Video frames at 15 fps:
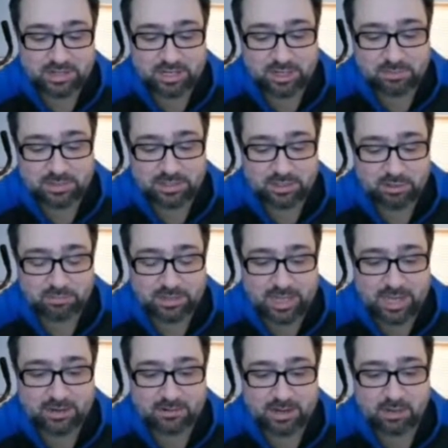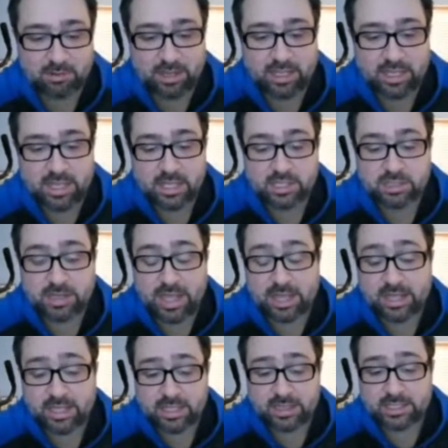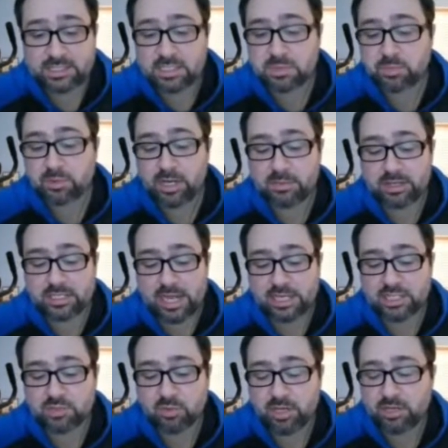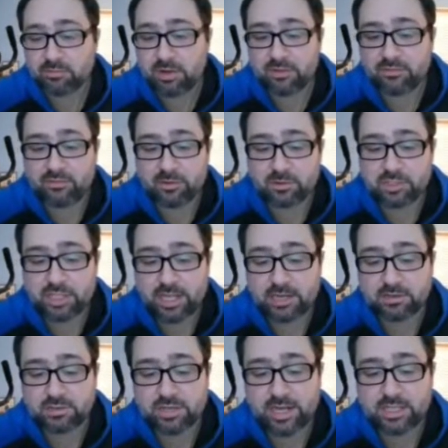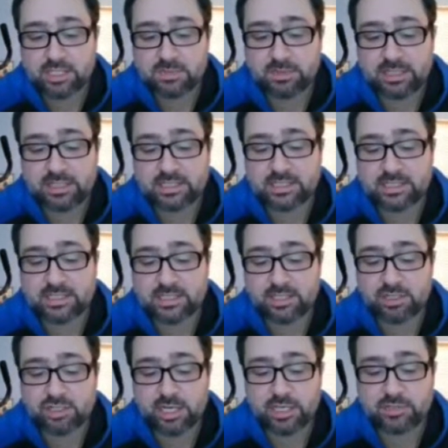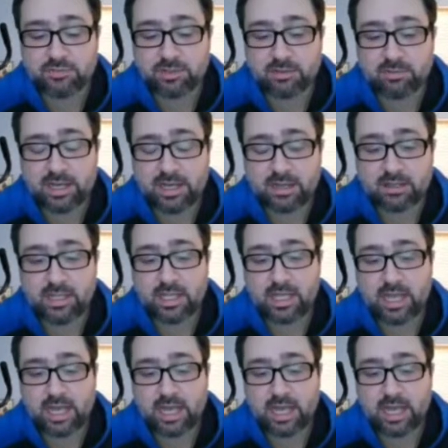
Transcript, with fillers: for help, but nope, we got it right away. So, yeah, this is pretty much, I just wanted to run full Shadow Dragons because they synergize really well.